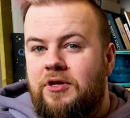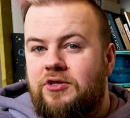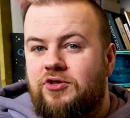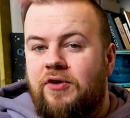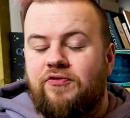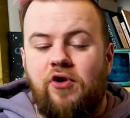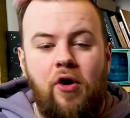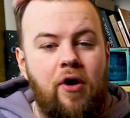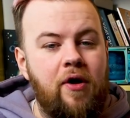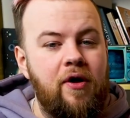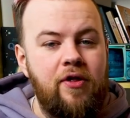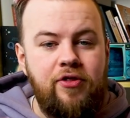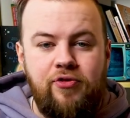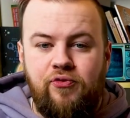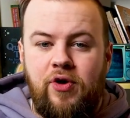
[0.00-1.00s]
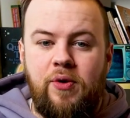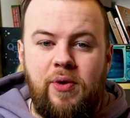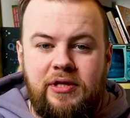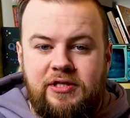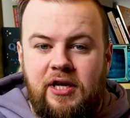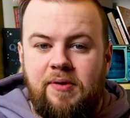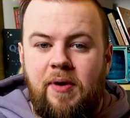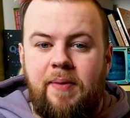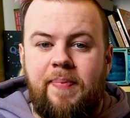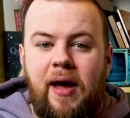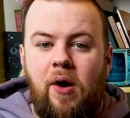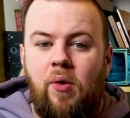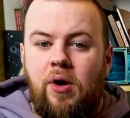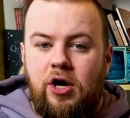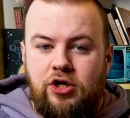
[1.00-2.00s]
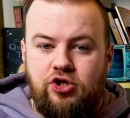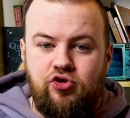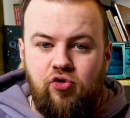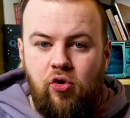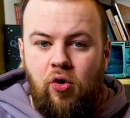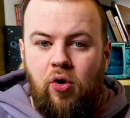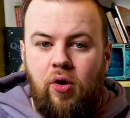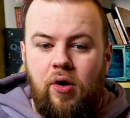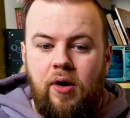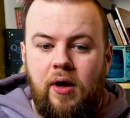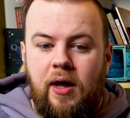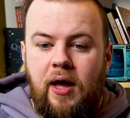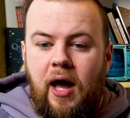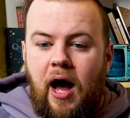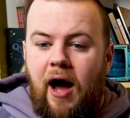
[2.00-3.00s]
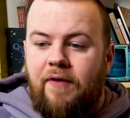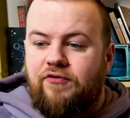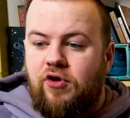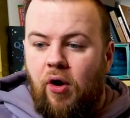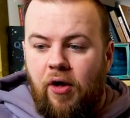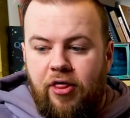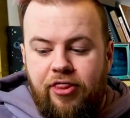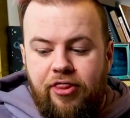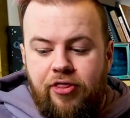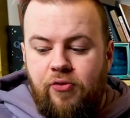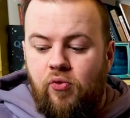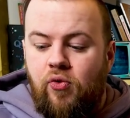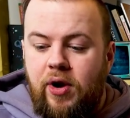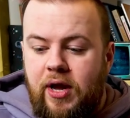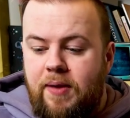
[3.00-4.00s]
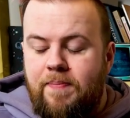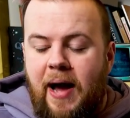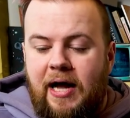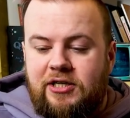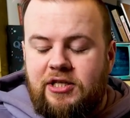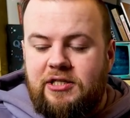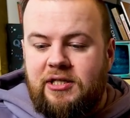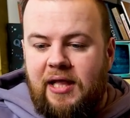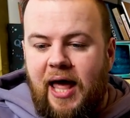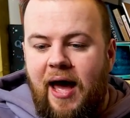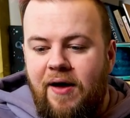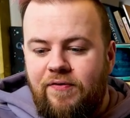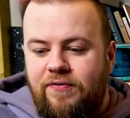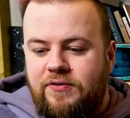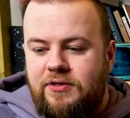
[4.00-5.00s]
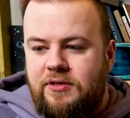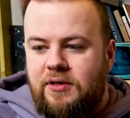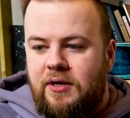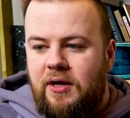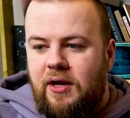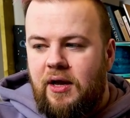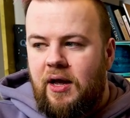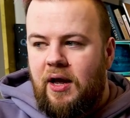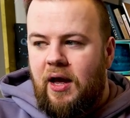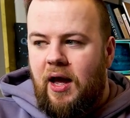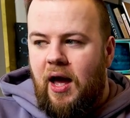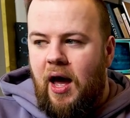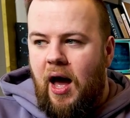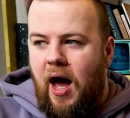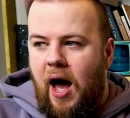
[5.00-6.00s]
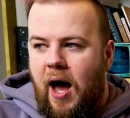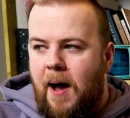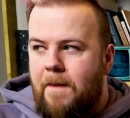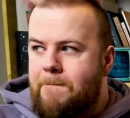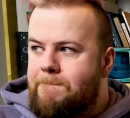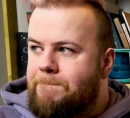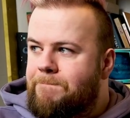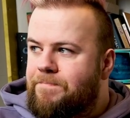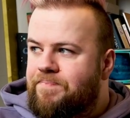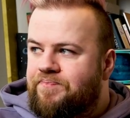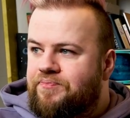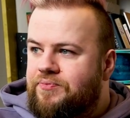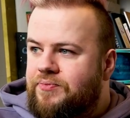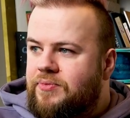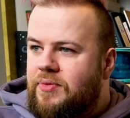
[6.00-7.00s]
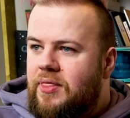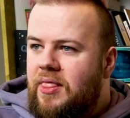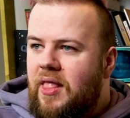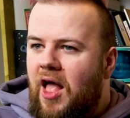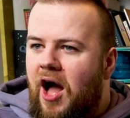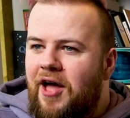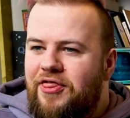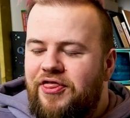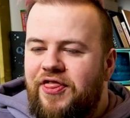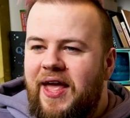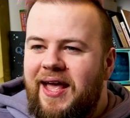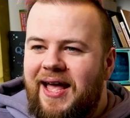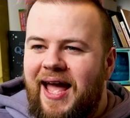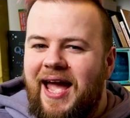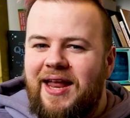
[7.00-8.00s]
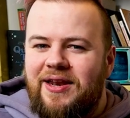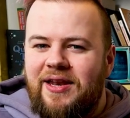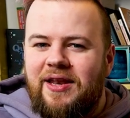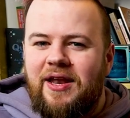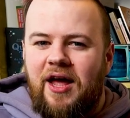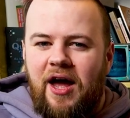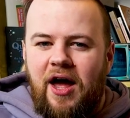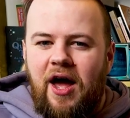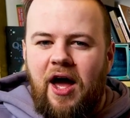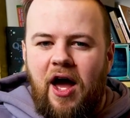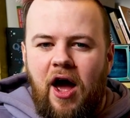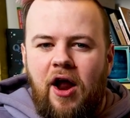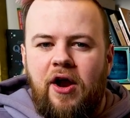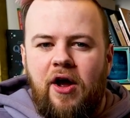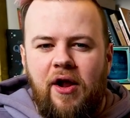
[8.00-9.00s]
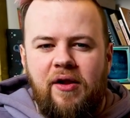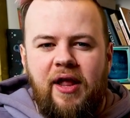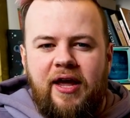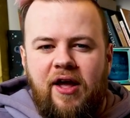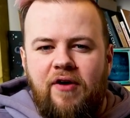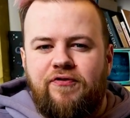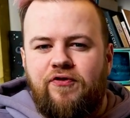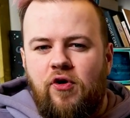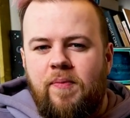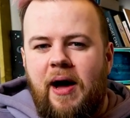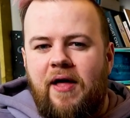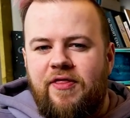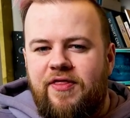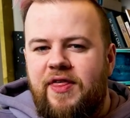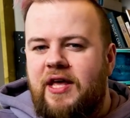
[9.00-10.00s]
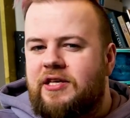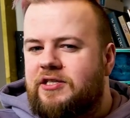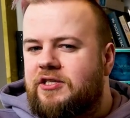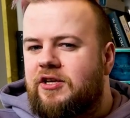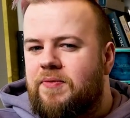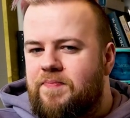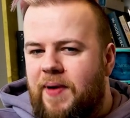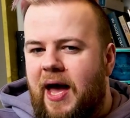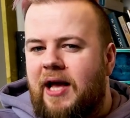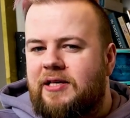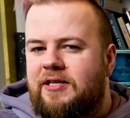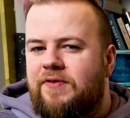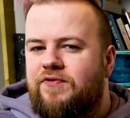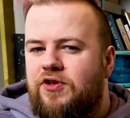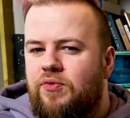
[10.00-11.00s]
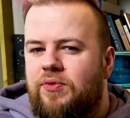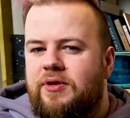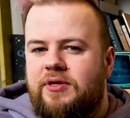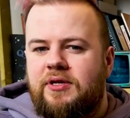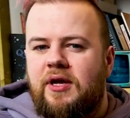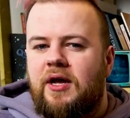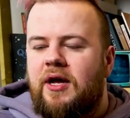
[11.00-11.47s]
So I've got 3 wins under my belt, a draw. I've got 3 matches left. I think in a format this competitive, you would